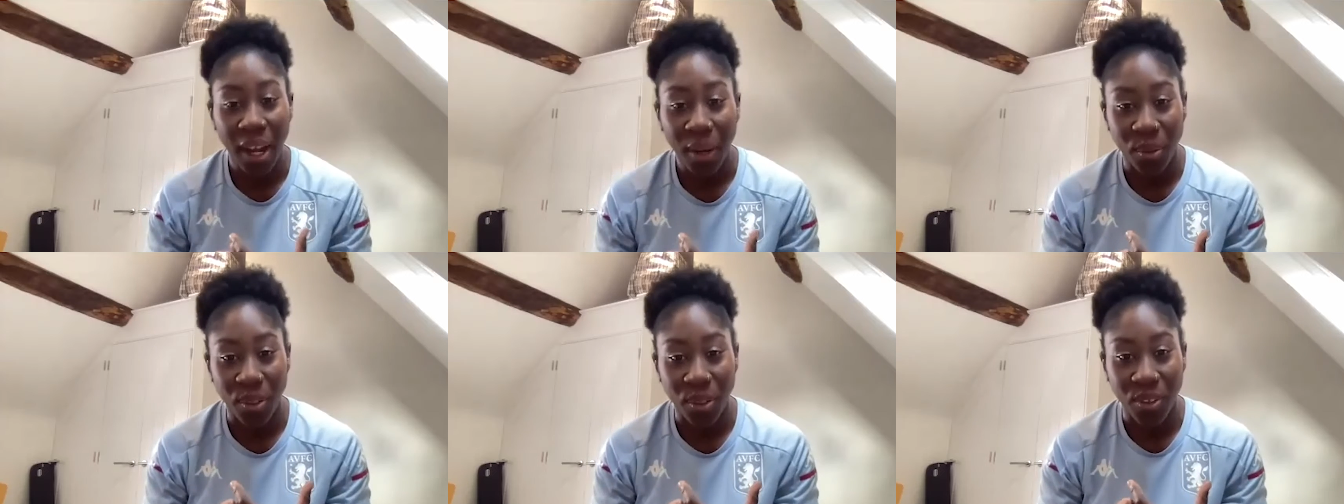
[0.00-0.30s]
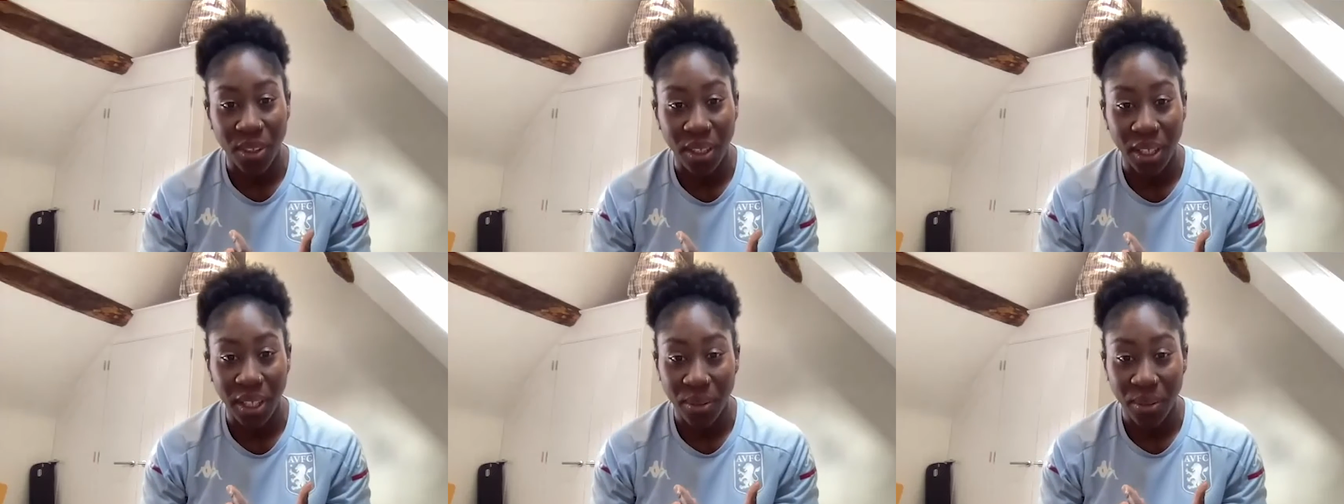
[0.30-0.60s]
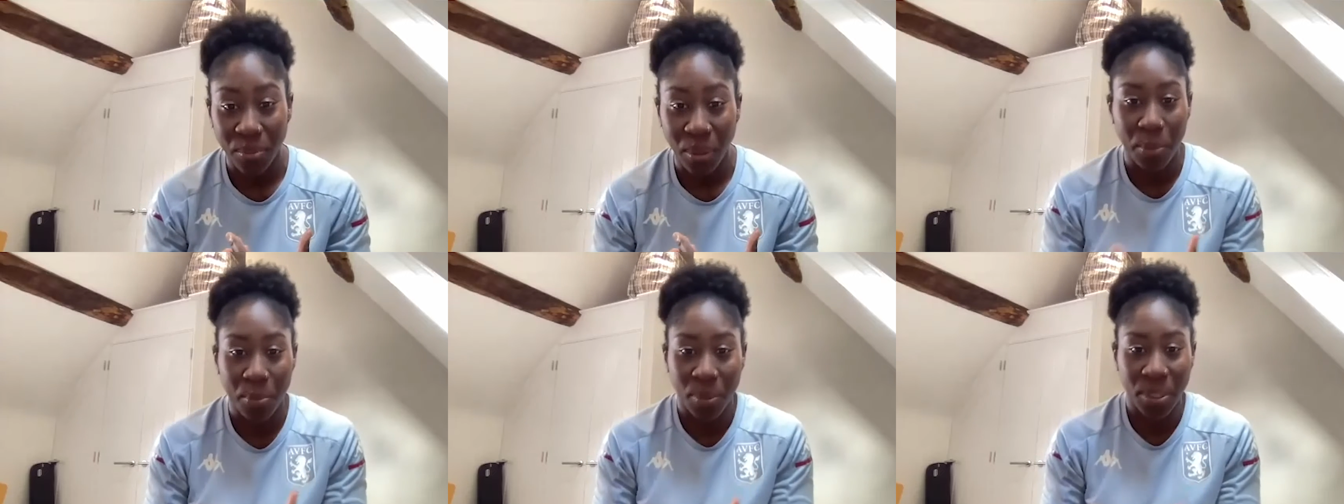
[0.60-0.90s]
would think
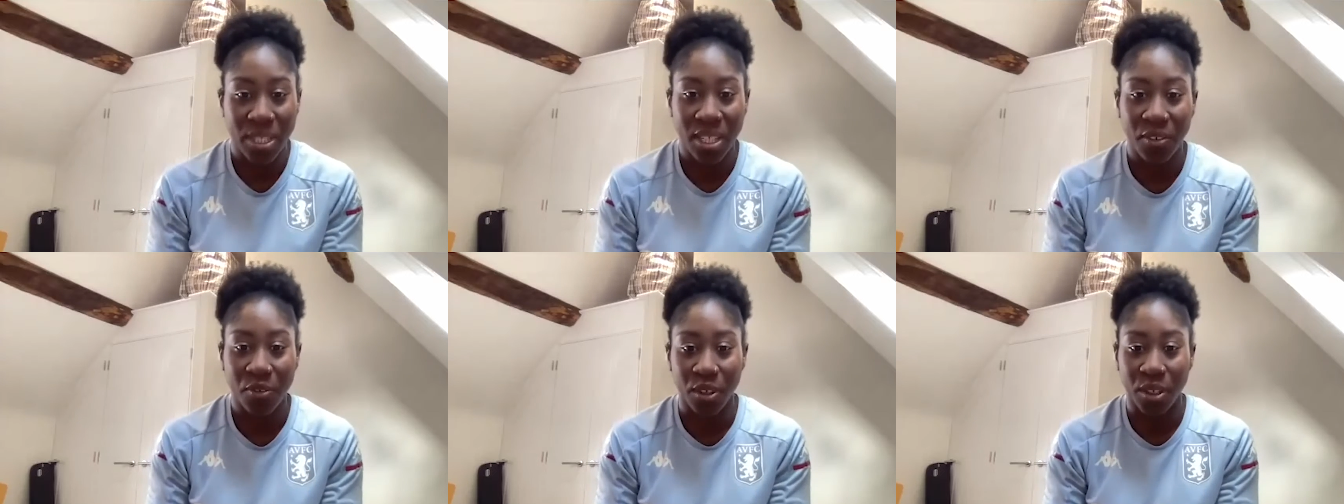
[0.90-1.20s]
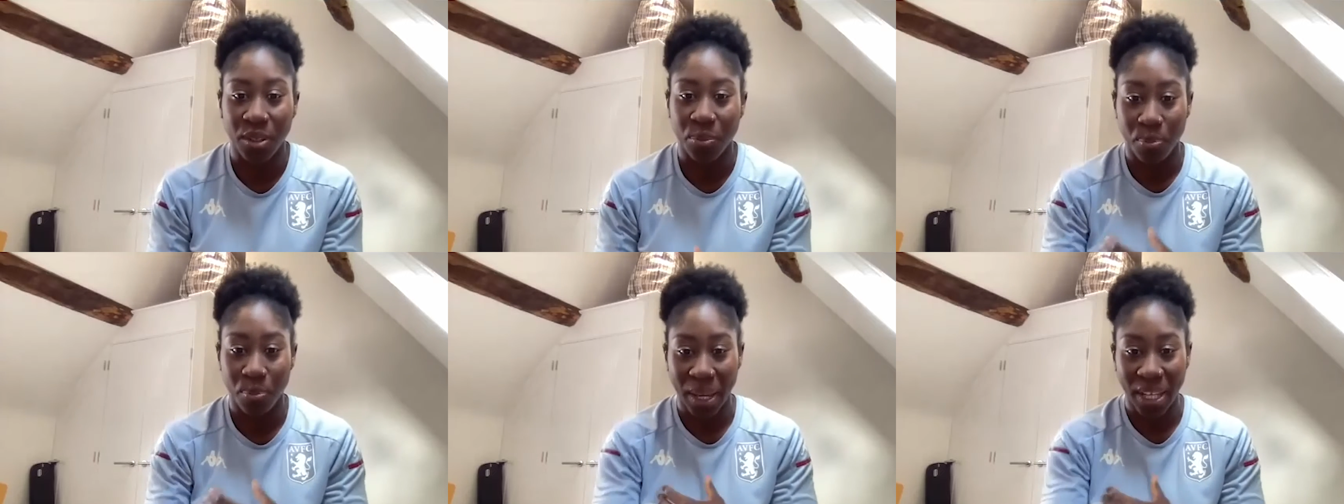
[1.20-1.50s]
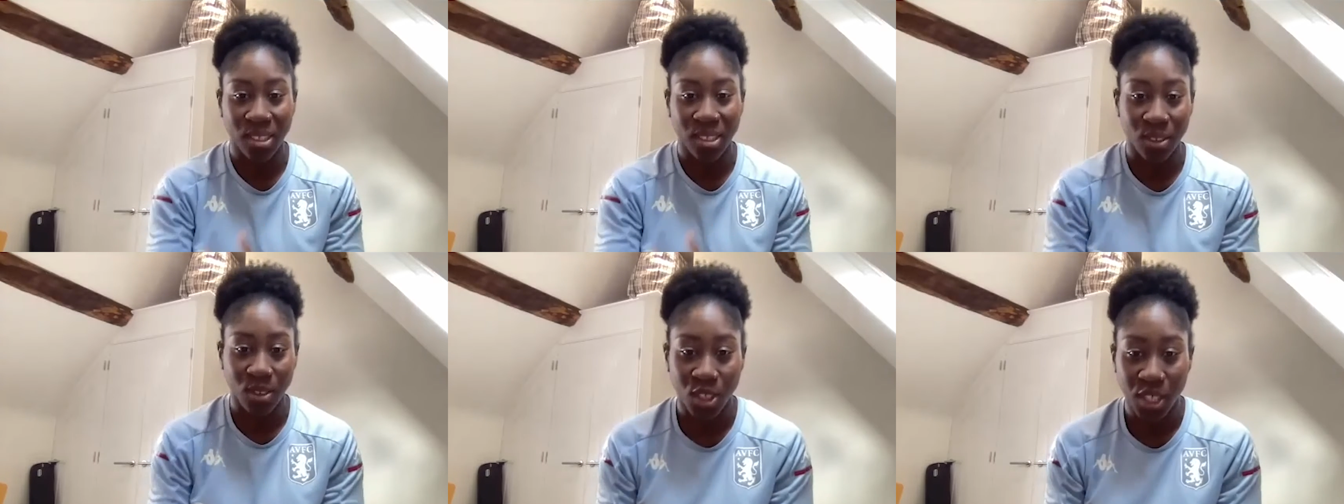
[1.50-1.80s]
might be different
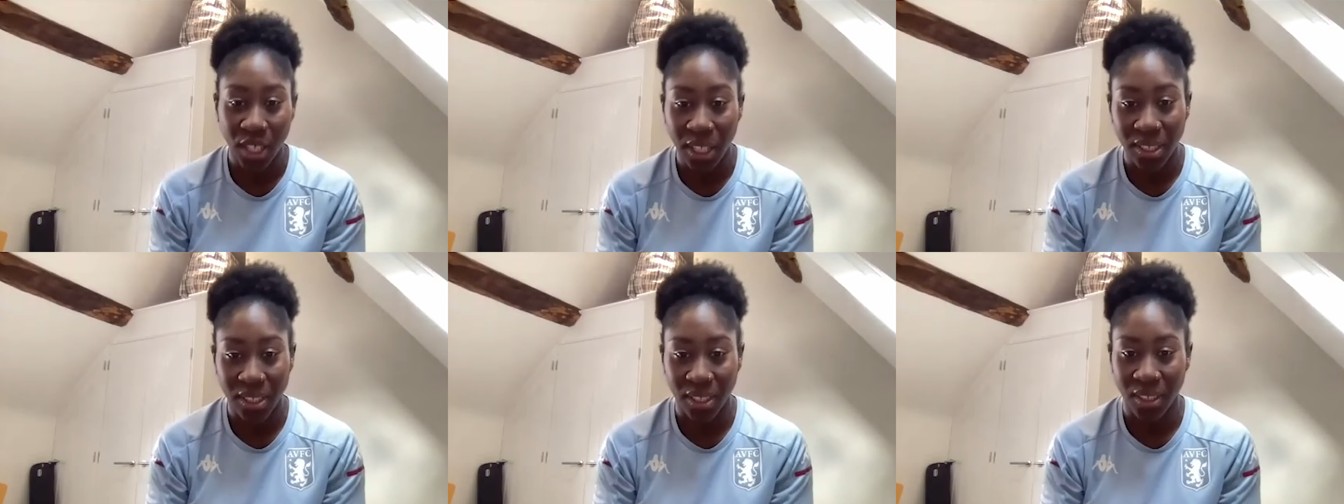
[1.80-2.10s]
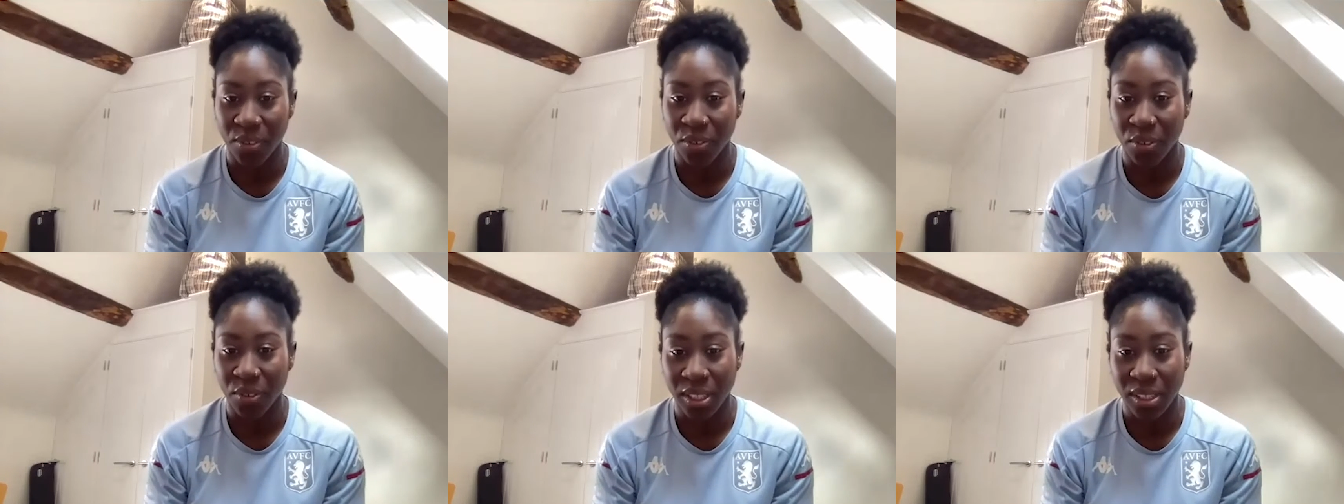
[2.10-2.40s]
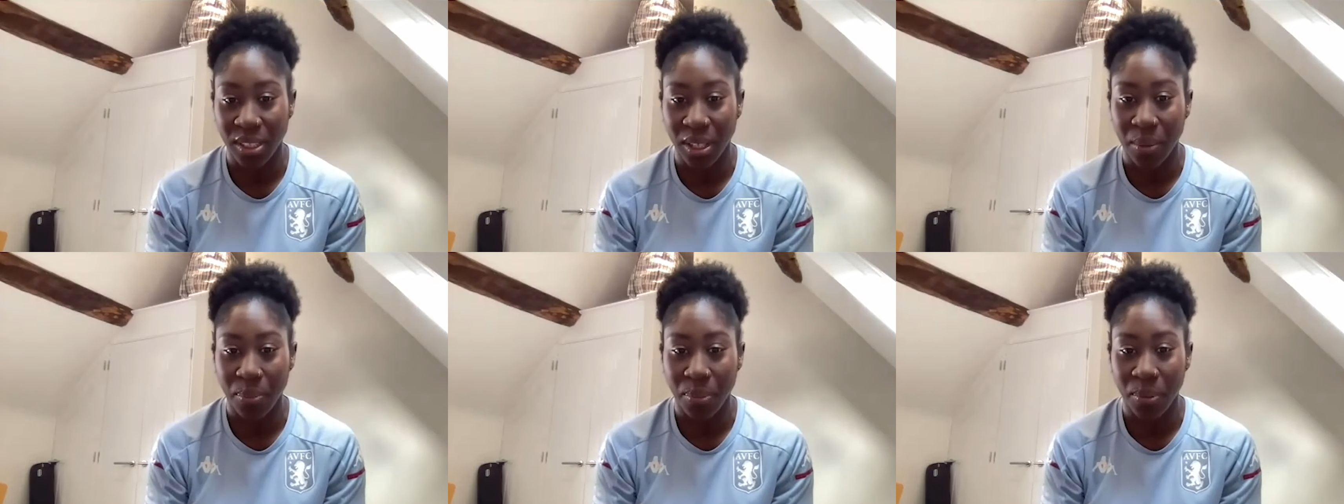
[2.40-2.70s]
based on gender, for
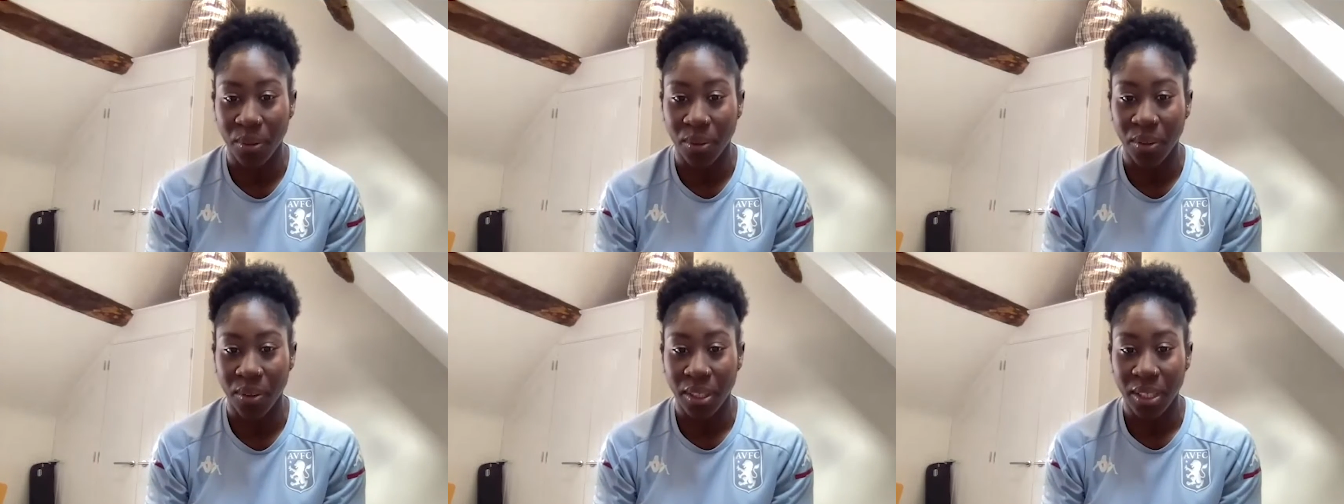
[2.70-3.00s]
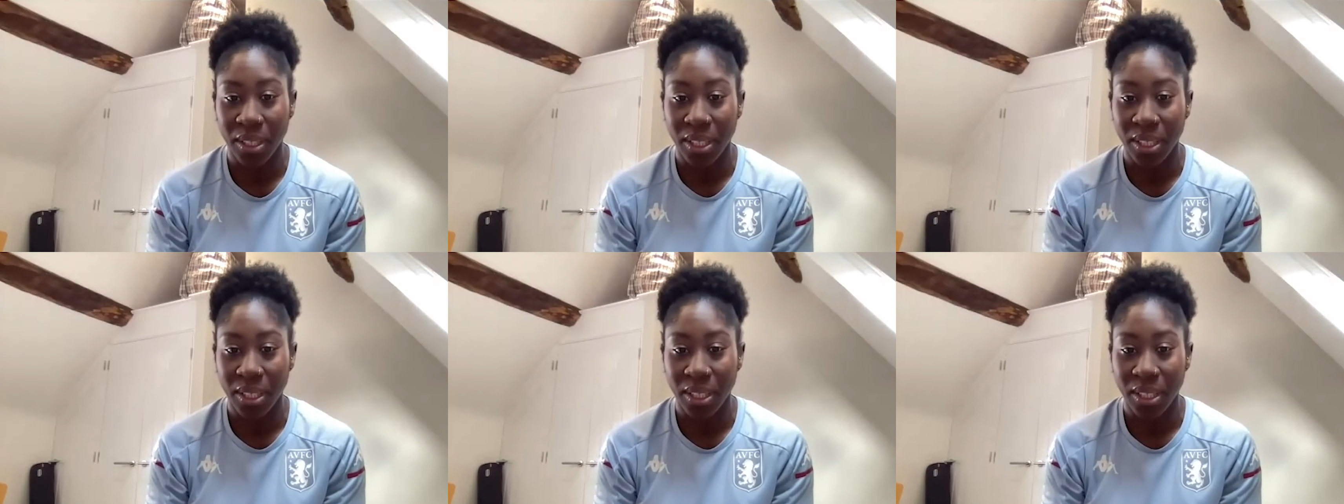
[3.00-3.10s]
example.